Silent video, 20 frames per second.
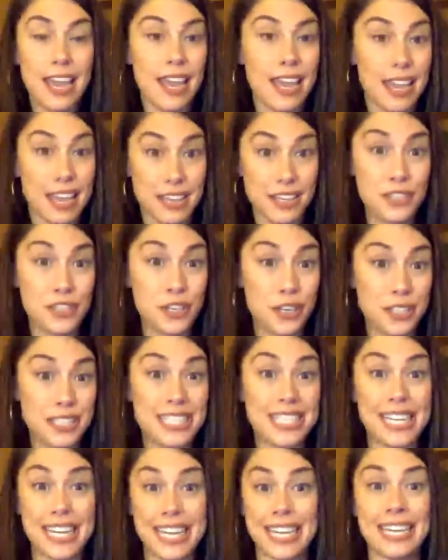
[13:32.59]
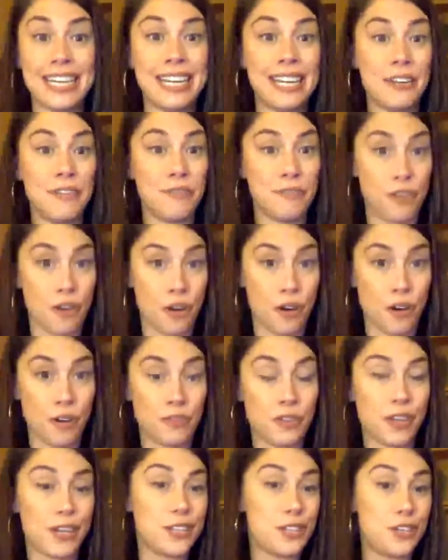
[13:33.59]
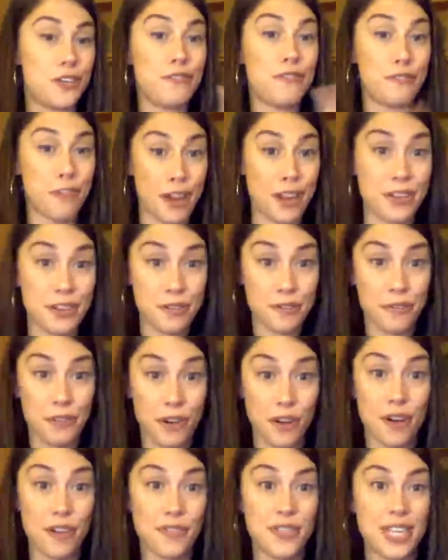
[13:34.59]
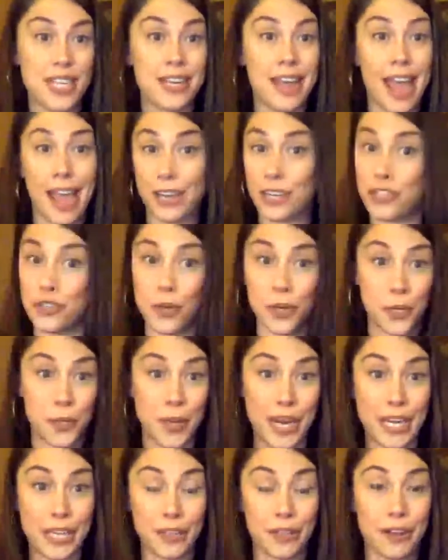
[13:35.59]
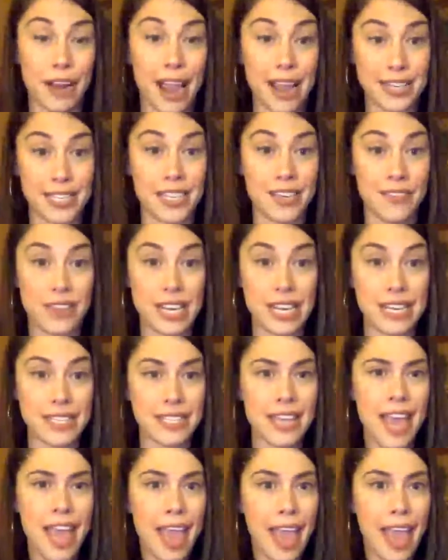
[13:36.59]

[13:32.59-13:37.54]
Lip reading: is your teen involved or is your friend involved in extracurricular activities,